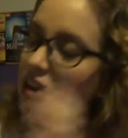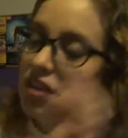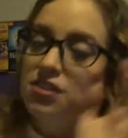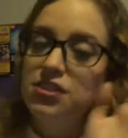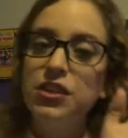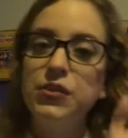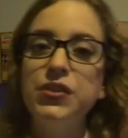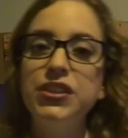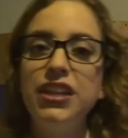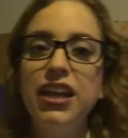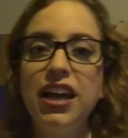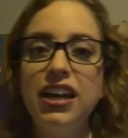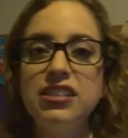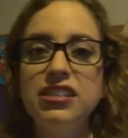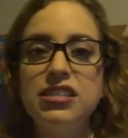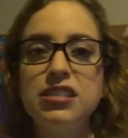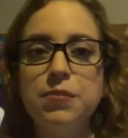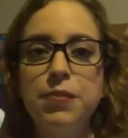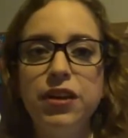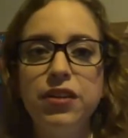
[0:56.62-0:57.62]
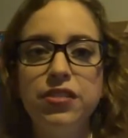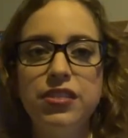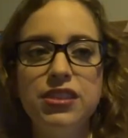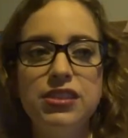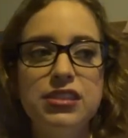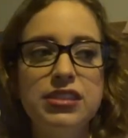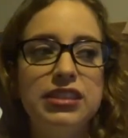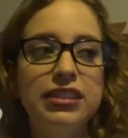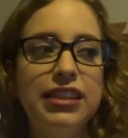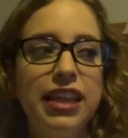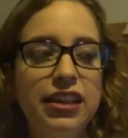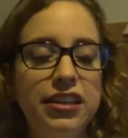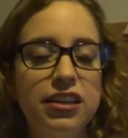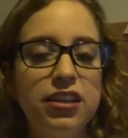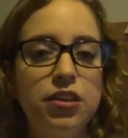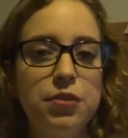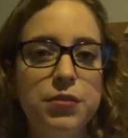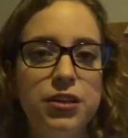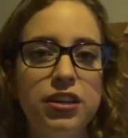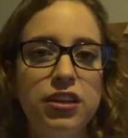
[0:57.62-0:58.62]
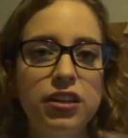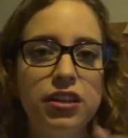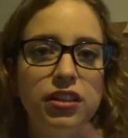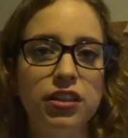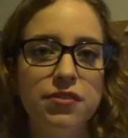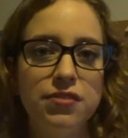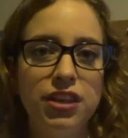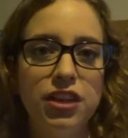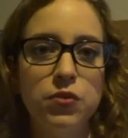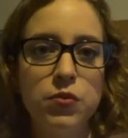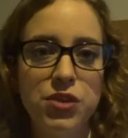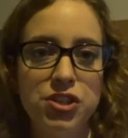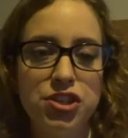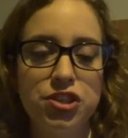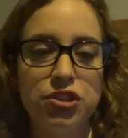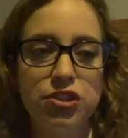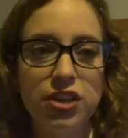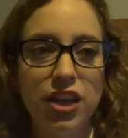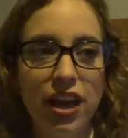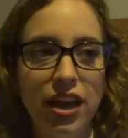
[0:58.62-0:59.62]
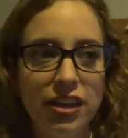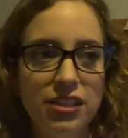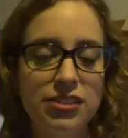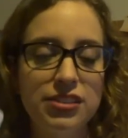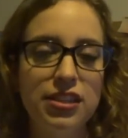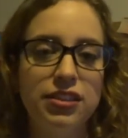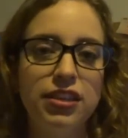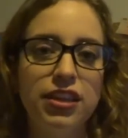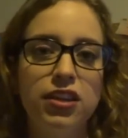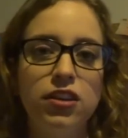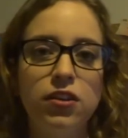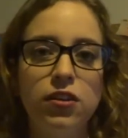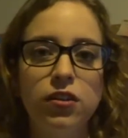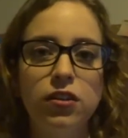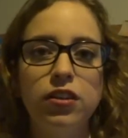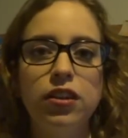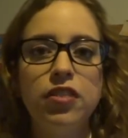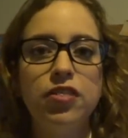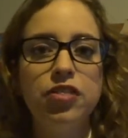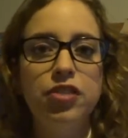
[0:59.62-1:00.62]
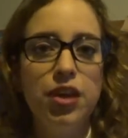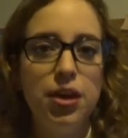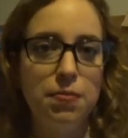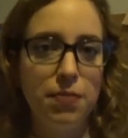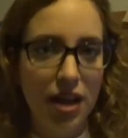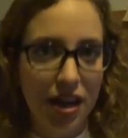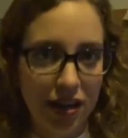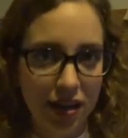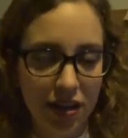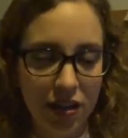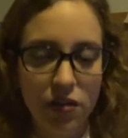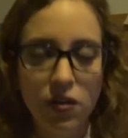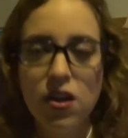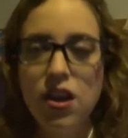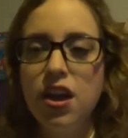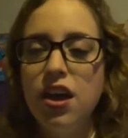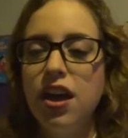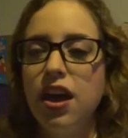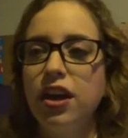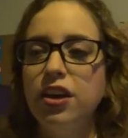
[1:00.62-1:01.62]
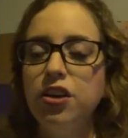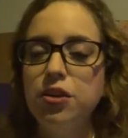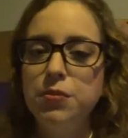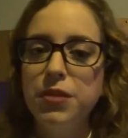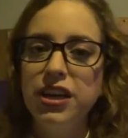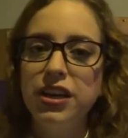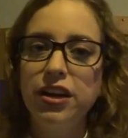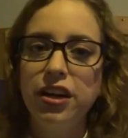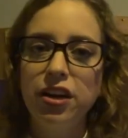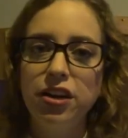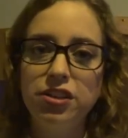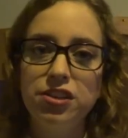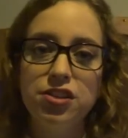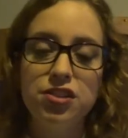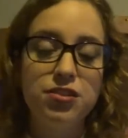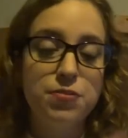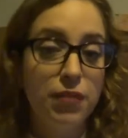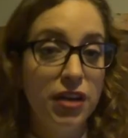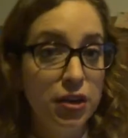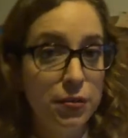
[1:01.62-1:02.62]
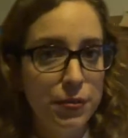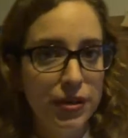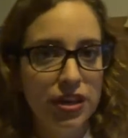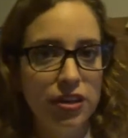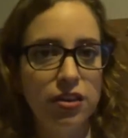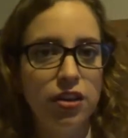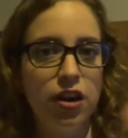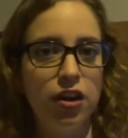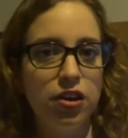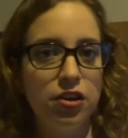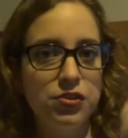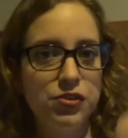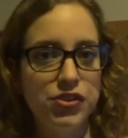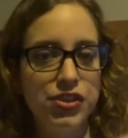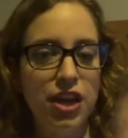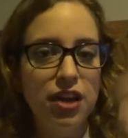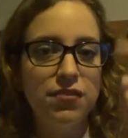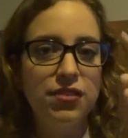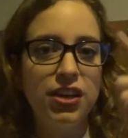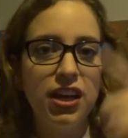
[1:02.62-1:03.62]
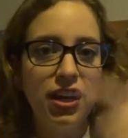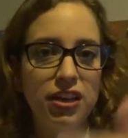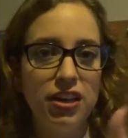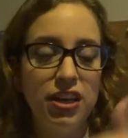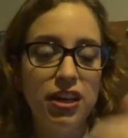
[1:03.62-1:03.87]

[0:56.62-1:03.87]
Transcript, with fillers: So in the Heights, it's about this Latin community living in Washington Heights that they call the barrio. And our main characters, in my opinion, are Usnavi and